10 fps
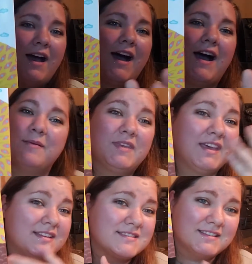I'm
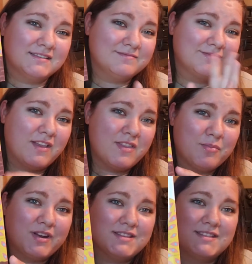guessing on the
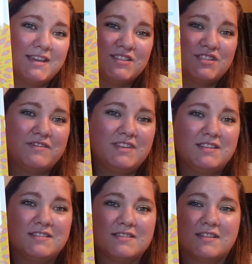pronunciation of
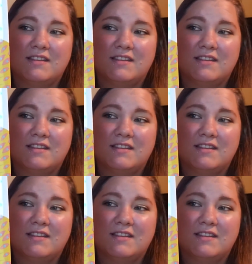these.